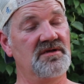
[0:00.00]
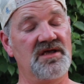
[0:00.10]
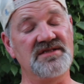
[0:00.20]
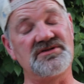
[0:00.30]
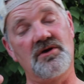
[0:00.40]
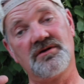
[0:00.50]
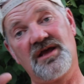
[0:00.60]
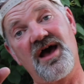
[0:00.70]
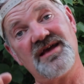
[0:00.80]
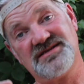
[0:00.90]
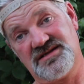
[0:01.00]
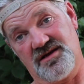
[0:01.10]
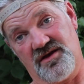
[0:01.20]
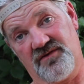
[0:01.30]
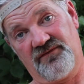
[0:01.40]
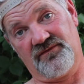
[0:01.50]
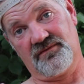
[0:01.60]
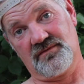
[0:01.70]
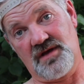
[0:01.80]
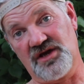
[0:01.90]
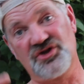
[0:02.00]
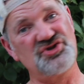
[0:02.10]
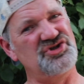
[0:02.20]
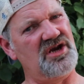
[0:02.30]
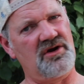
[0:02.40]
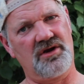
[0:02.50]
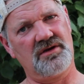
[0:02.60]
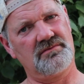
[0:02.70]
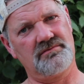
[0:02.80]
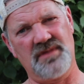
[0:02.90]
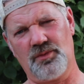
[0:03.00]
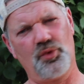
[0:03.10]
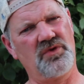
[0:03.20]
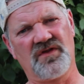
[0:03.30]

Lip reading: It's on Guy Stuff. I could share it, maybe with a